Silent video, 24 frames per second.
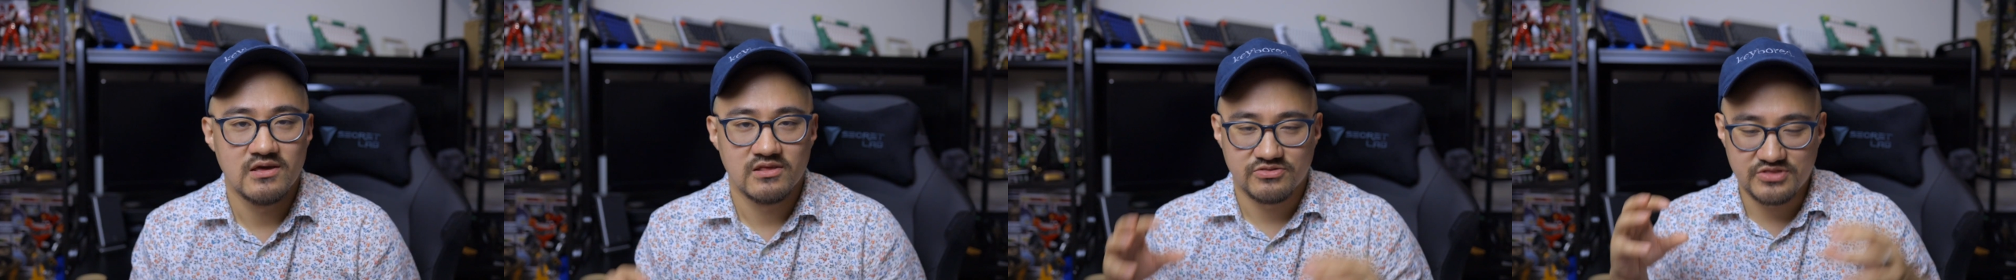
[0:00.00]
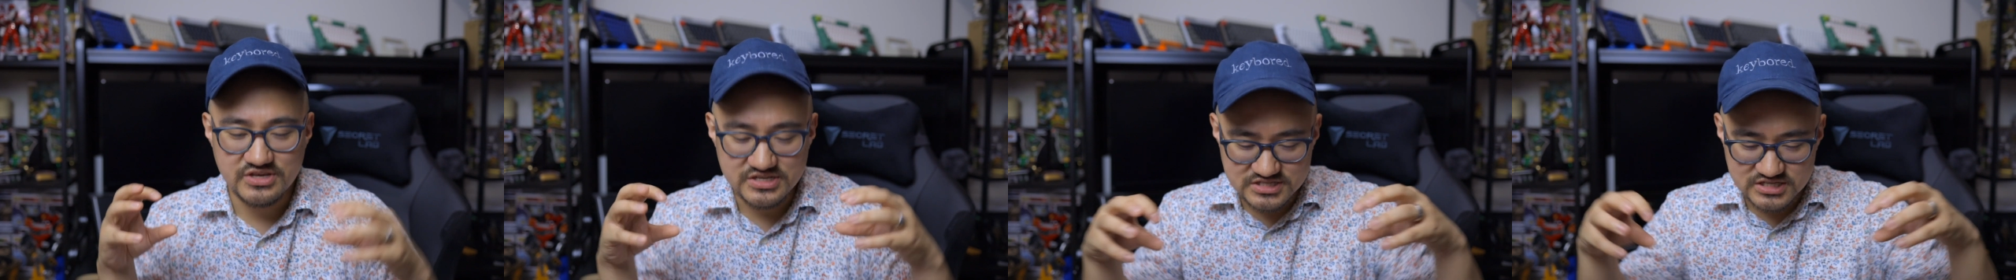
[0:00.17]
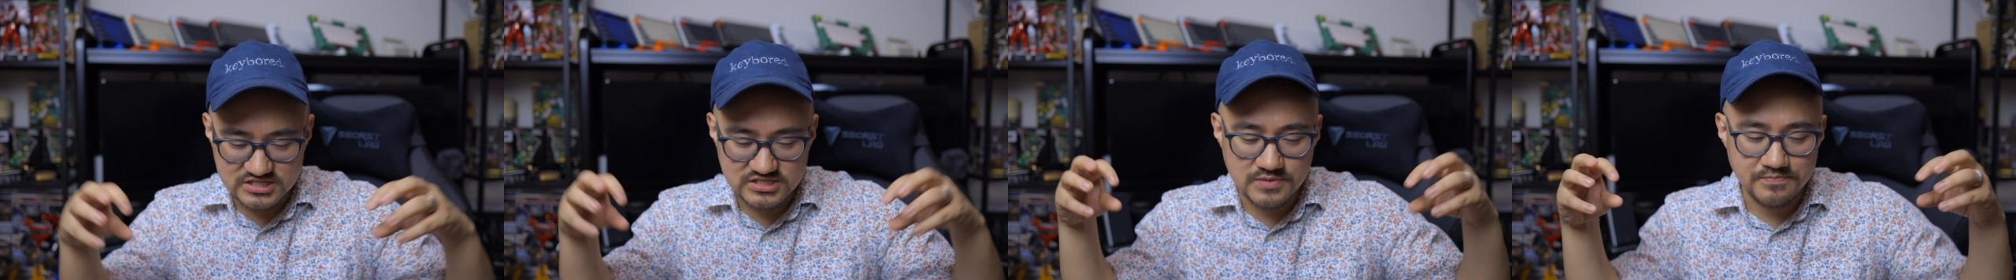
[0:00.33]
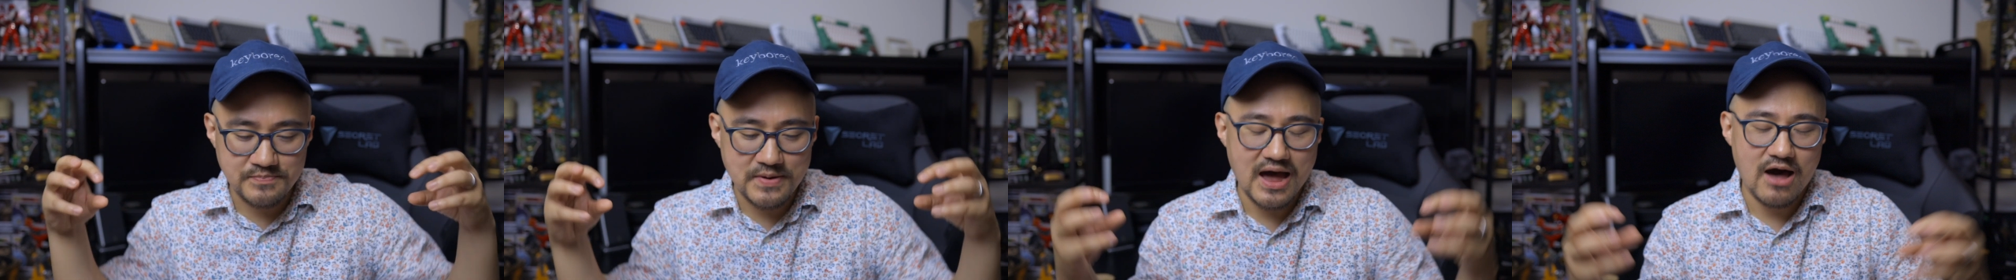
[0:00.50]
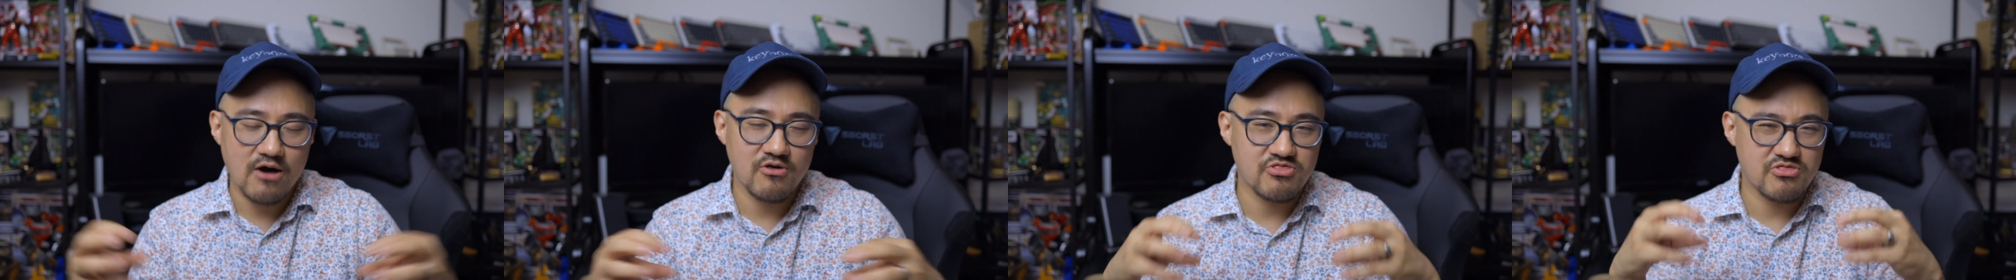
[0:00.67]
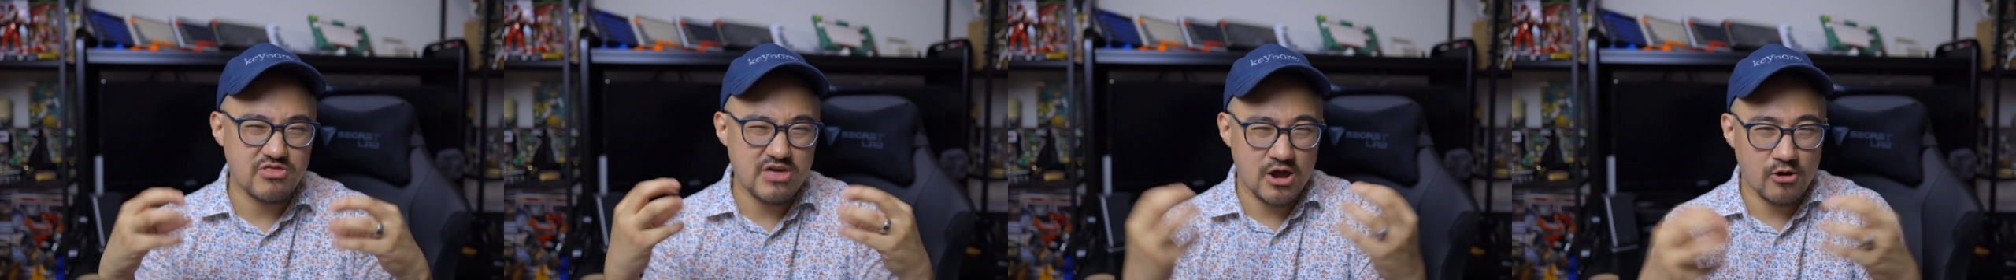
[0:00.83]
This is
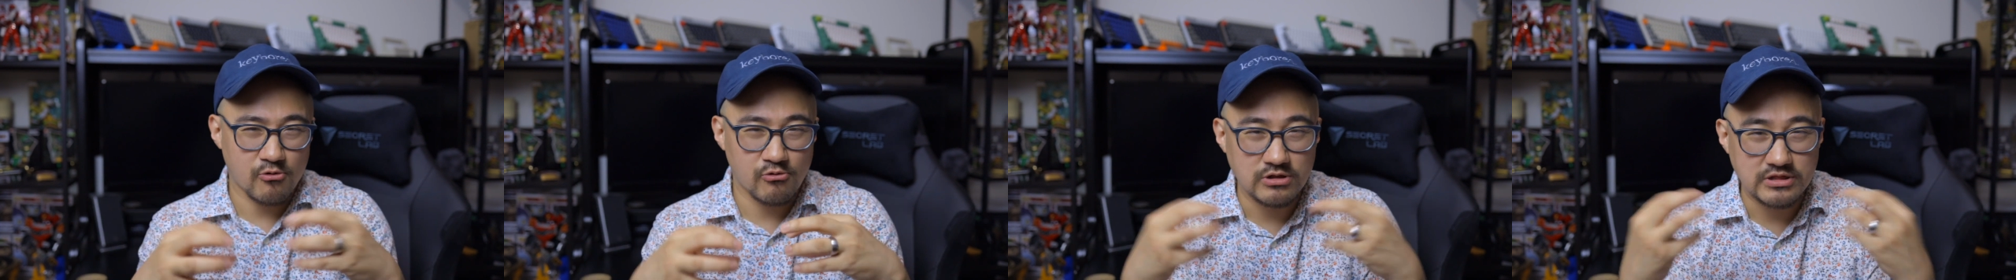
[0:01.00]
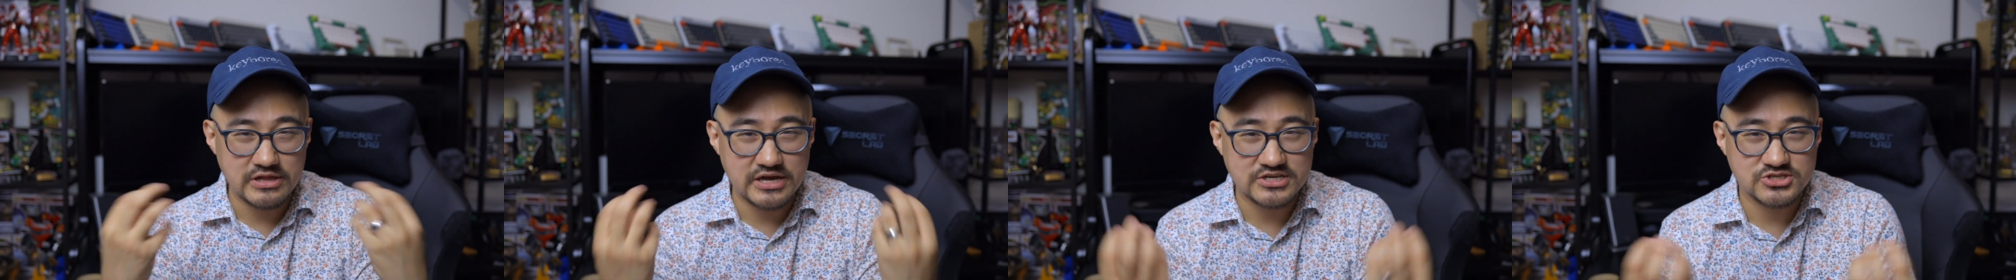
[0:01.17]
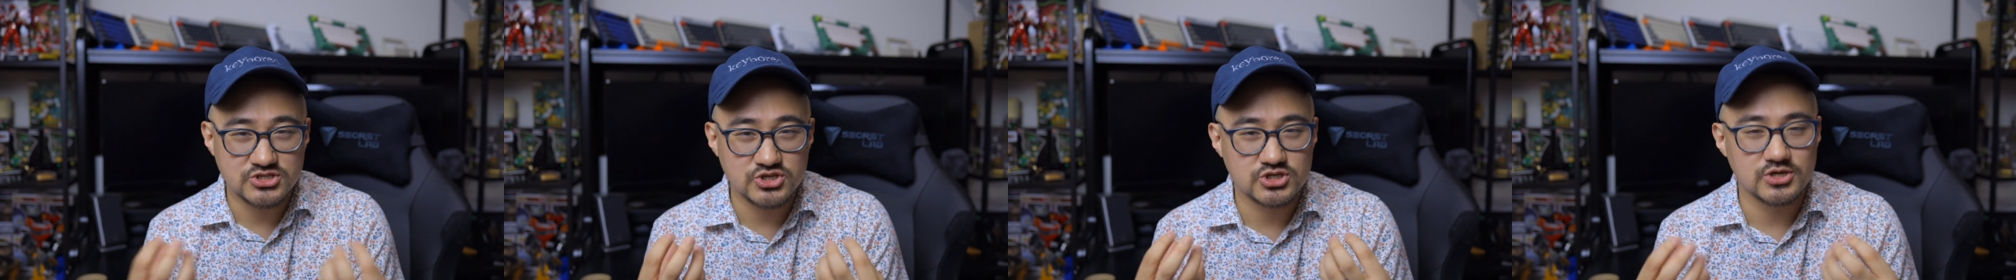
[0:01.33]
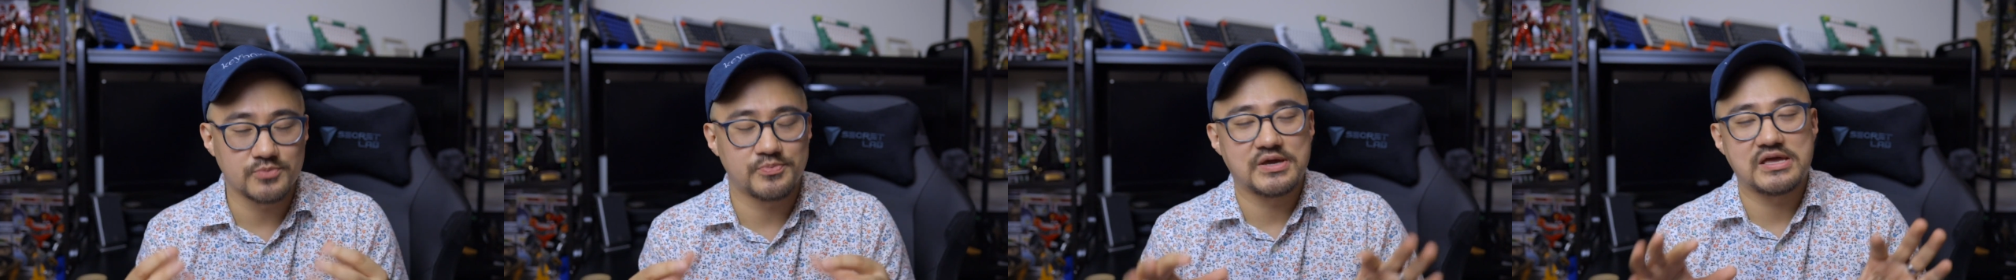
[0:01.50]
about their relationship.